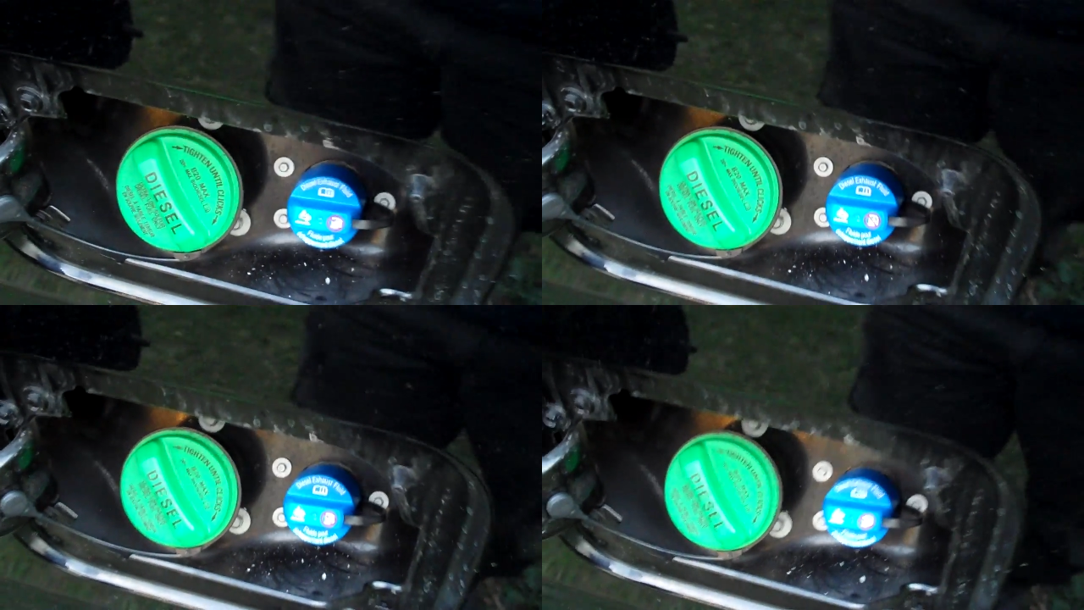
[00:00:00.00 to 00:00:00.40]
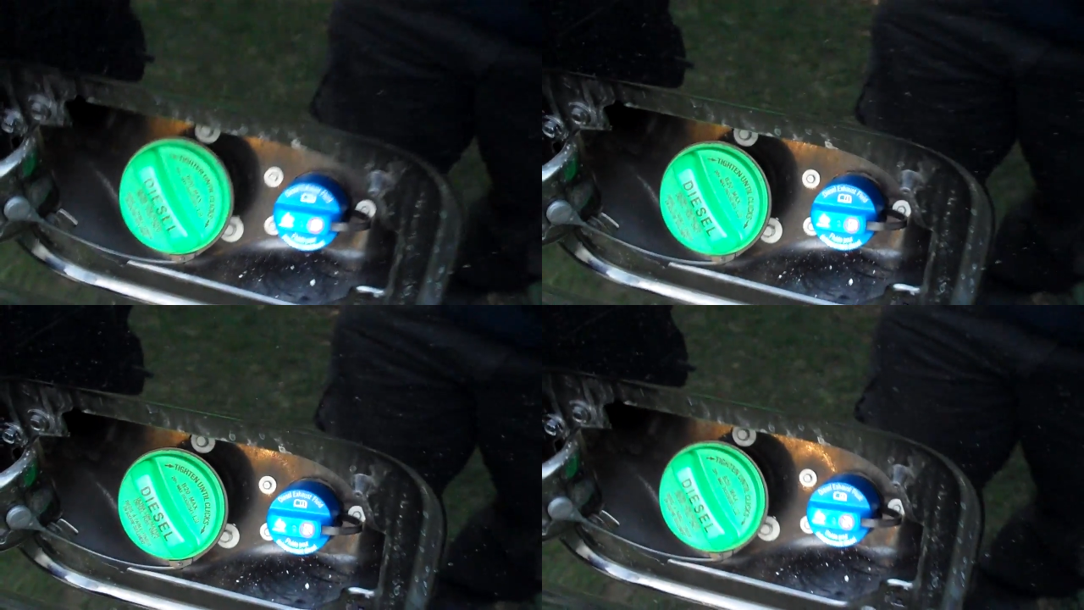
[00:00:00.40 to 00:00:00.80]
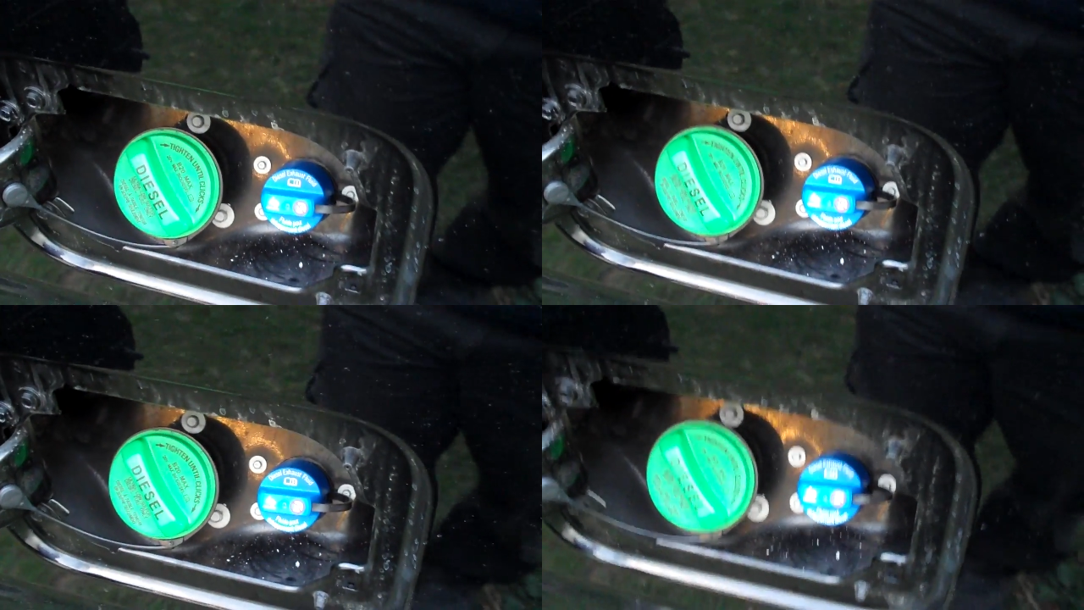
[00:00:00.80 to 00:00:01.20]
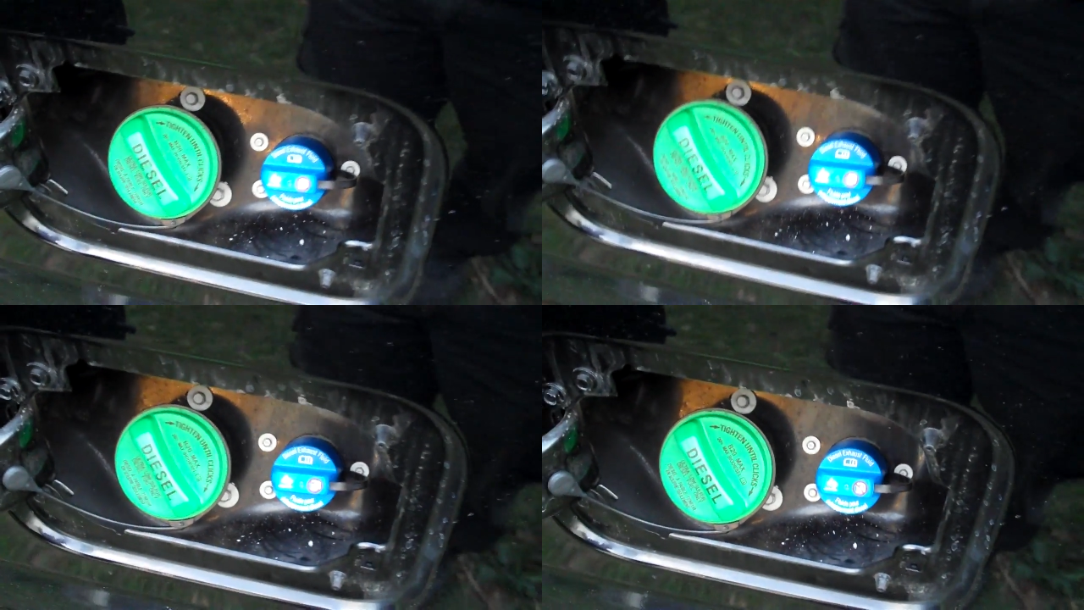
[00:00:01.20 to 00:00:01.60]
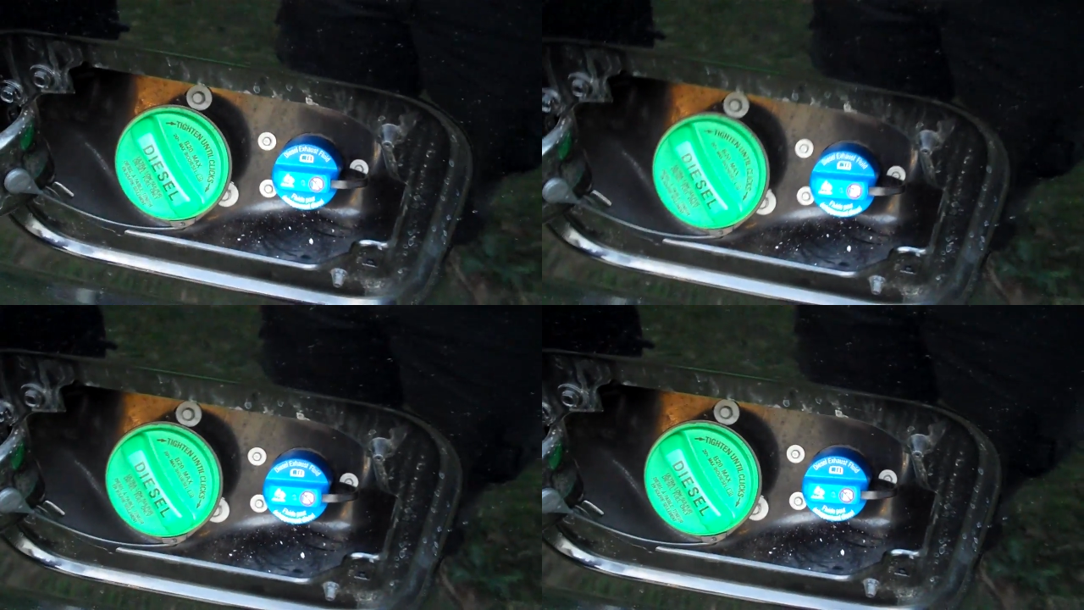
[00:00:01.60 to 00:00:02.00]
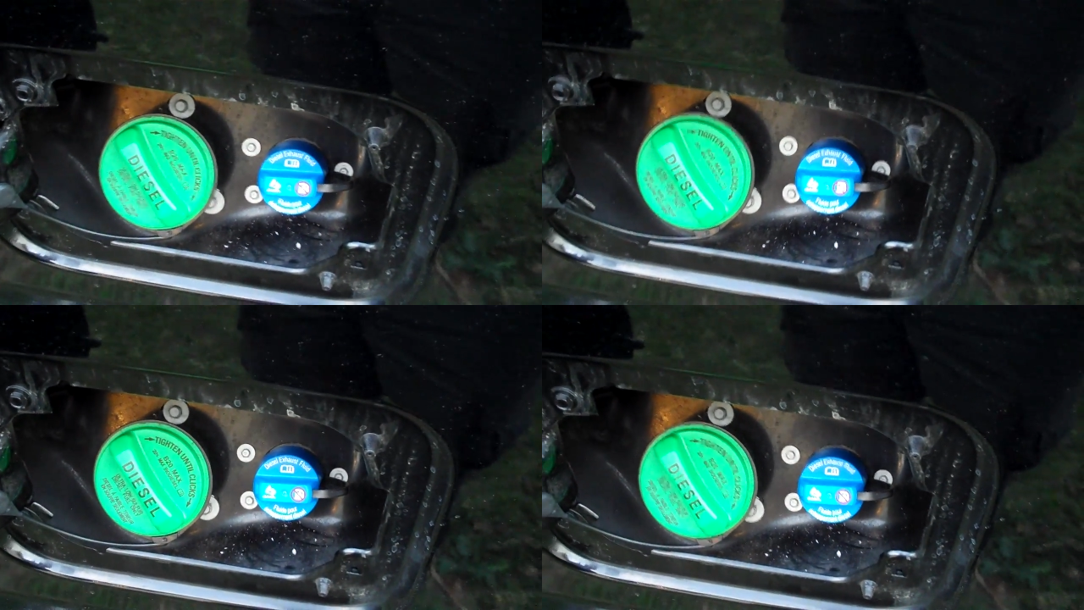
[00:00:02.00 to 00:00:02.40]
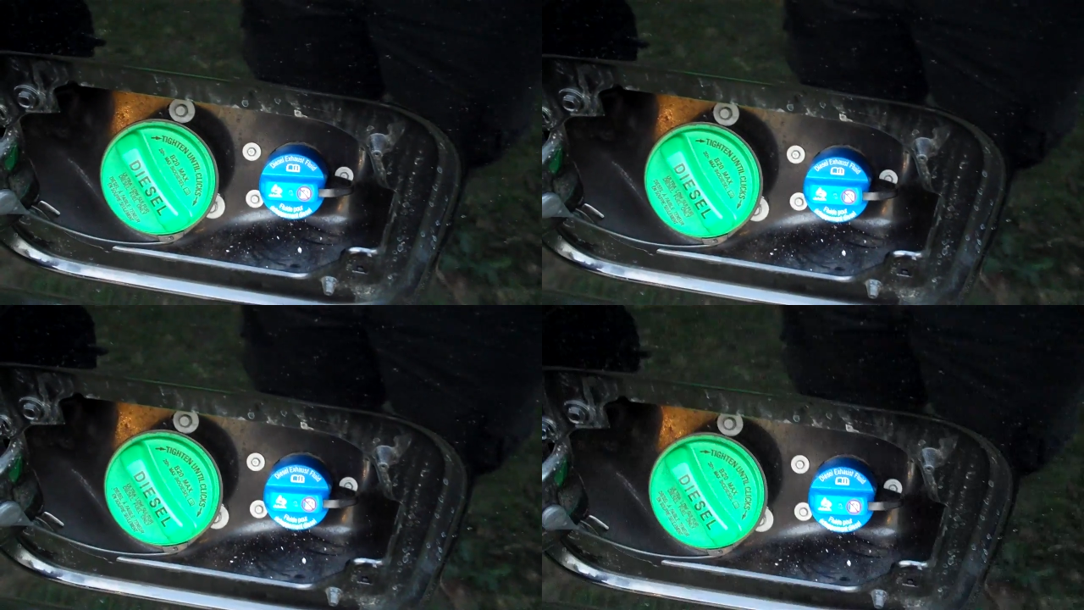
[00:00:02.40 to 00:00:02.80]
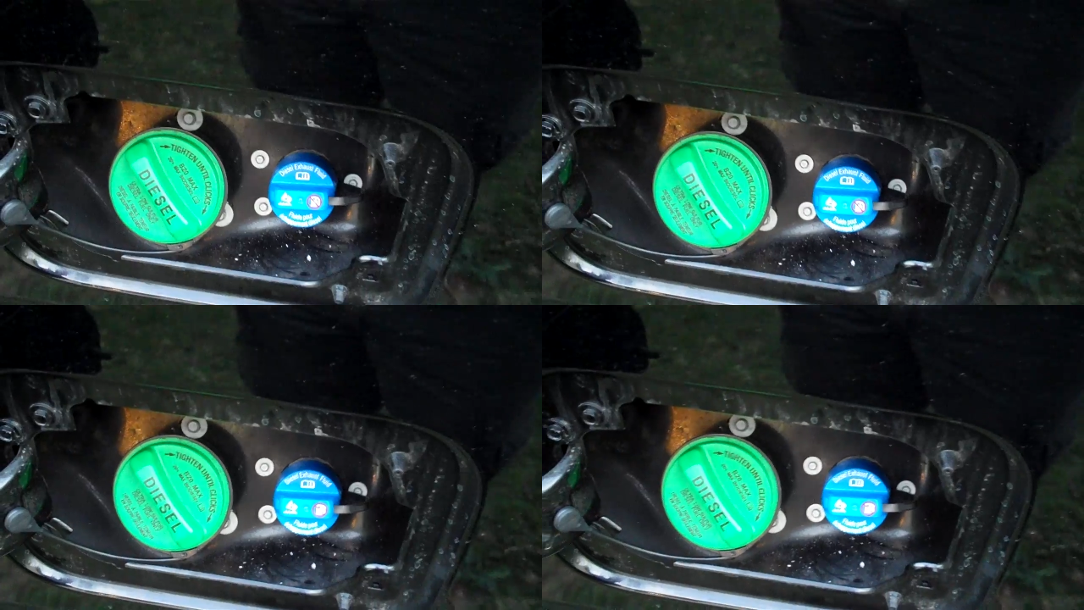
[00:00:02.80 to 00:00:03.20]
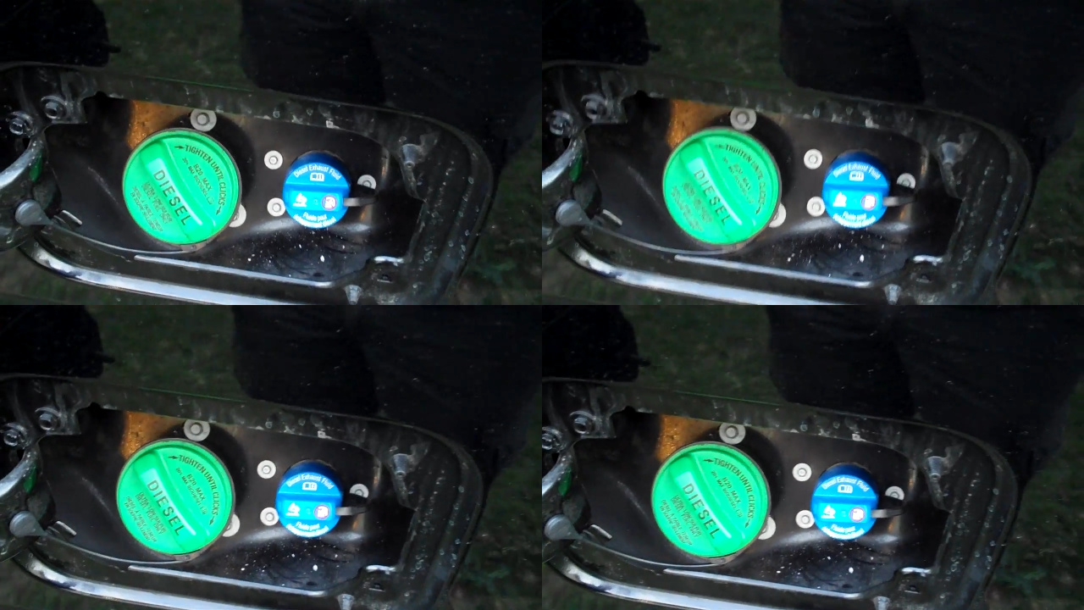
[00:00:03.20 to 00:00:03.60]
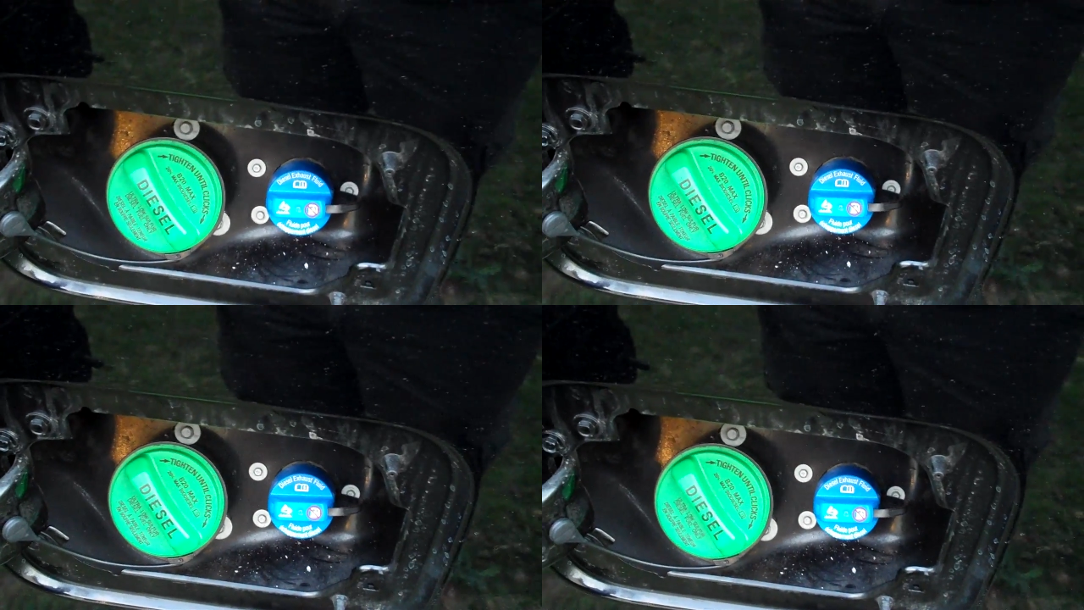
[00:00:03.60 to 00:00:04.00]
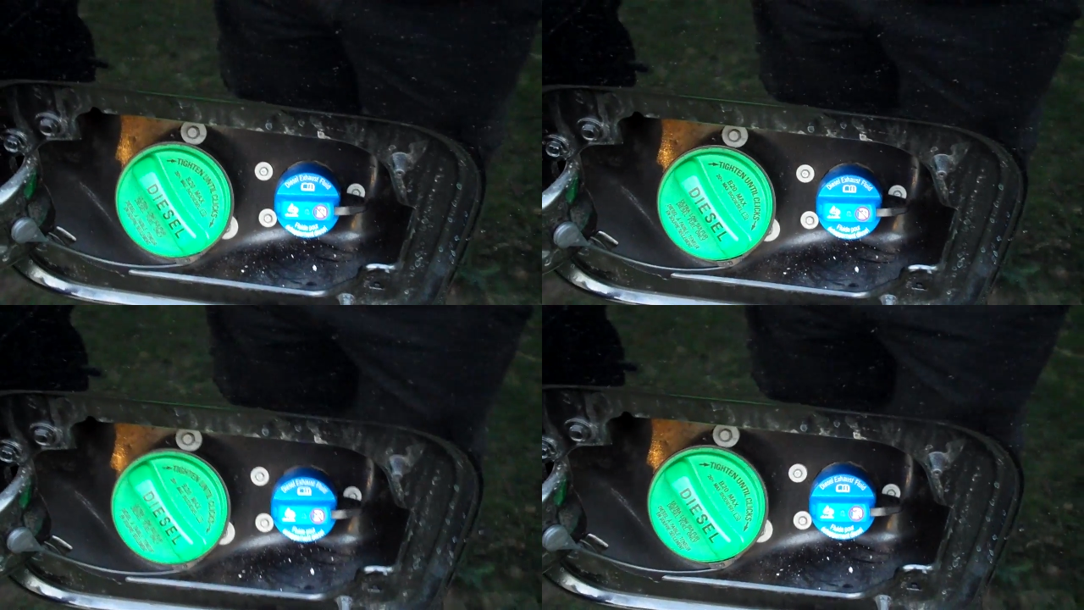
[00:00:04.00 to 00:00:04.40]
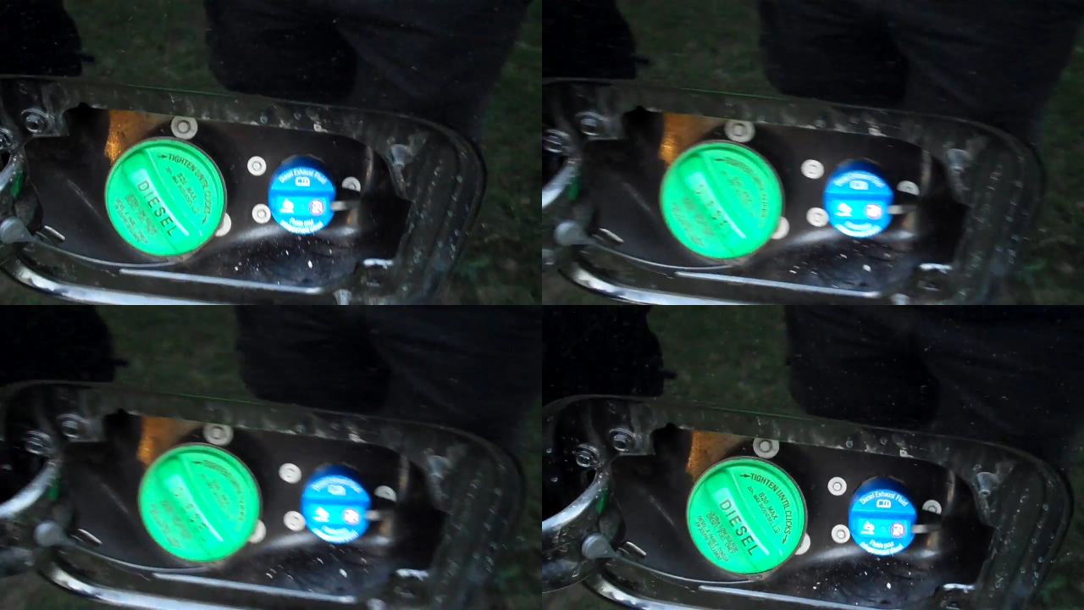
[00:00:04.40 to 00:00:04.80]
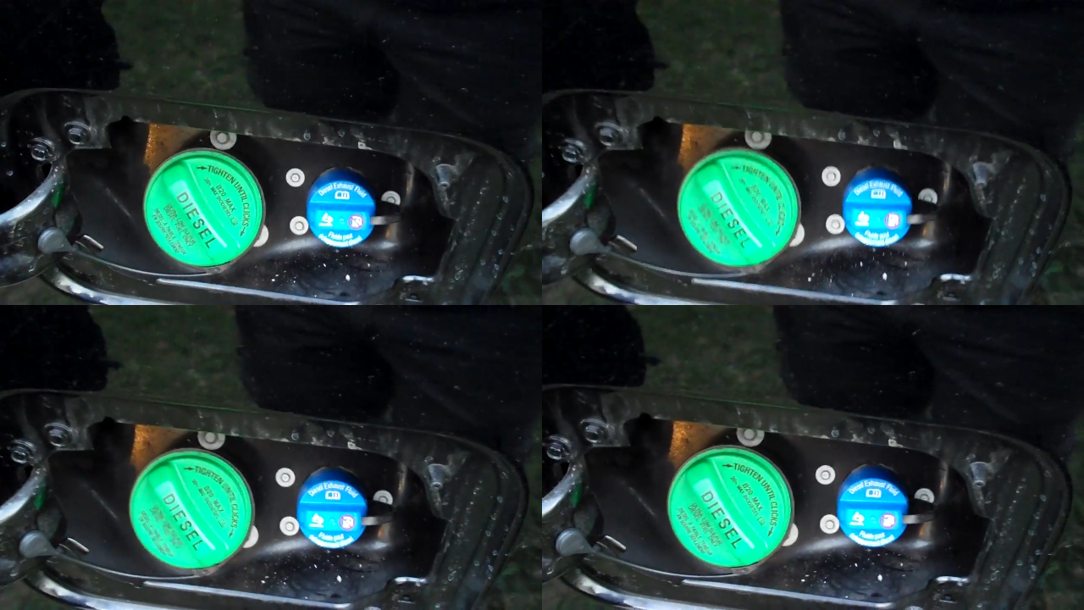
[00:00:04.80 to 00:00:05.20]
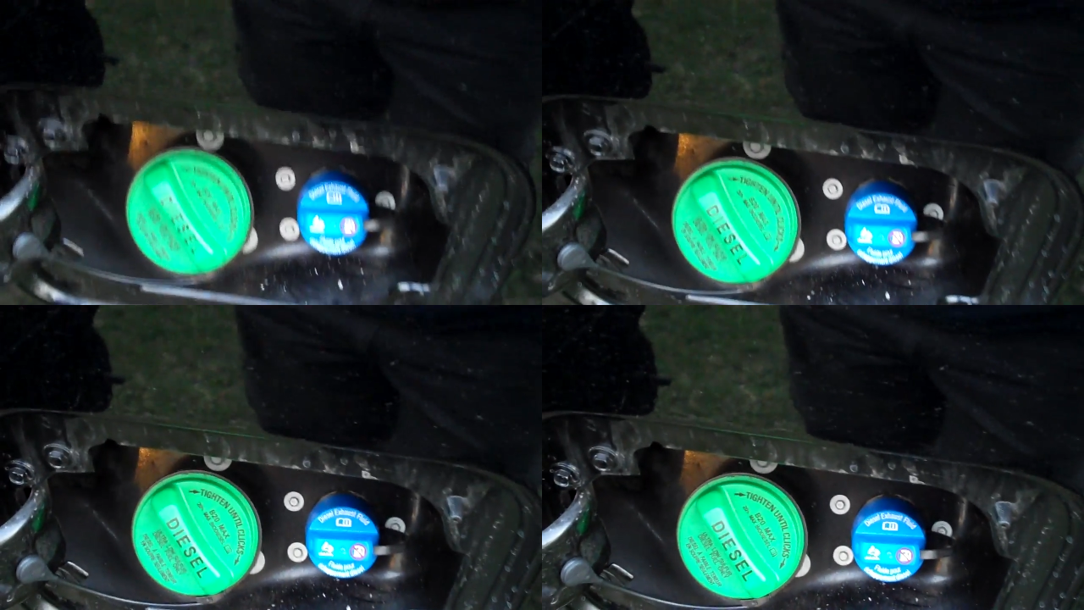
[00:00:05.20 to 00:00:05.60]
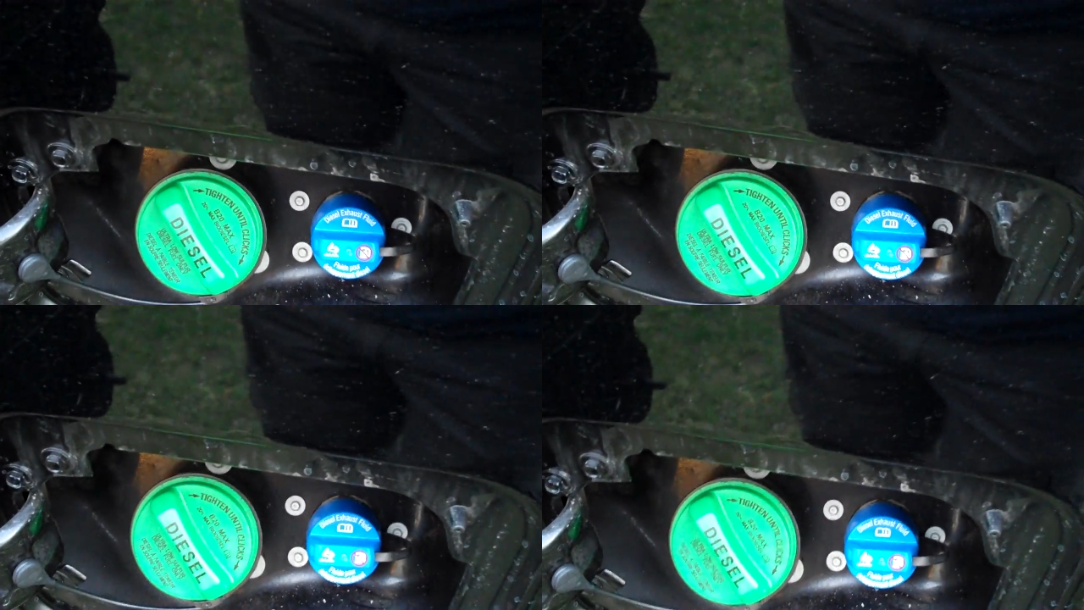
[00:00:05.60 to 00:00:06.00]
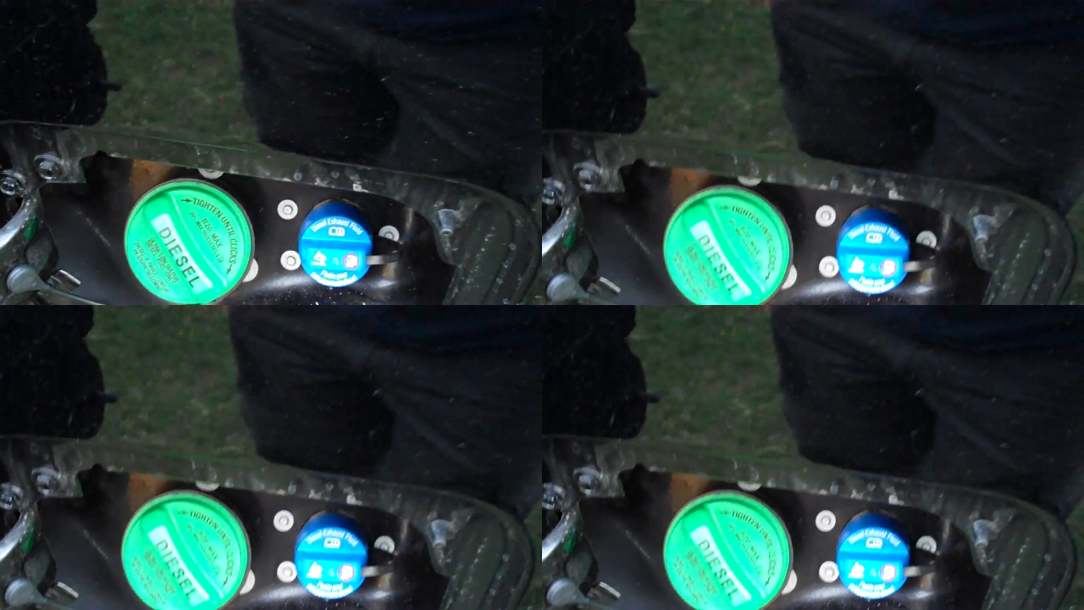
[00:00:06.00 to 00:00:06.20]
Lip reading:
[unreadable: no face in view]